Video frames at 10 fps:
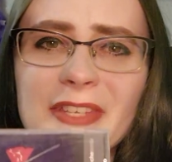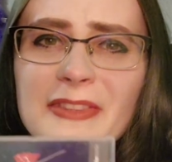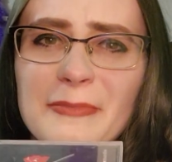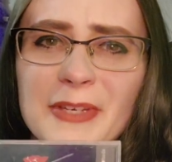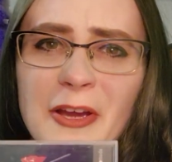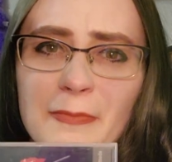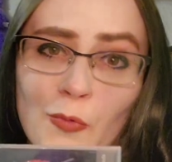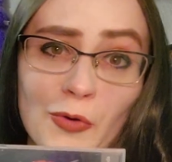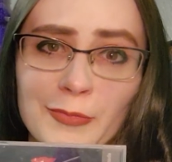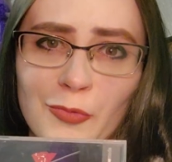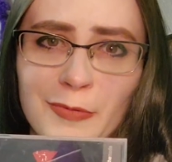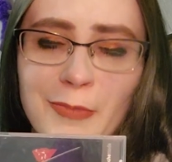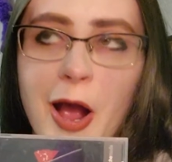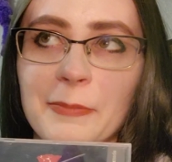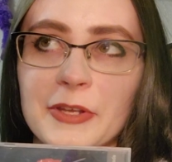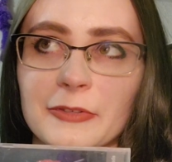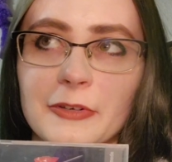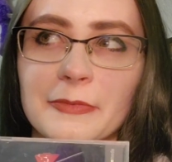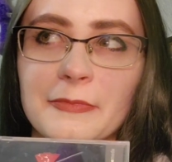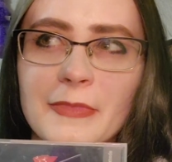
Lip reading: seen them become more and more popular.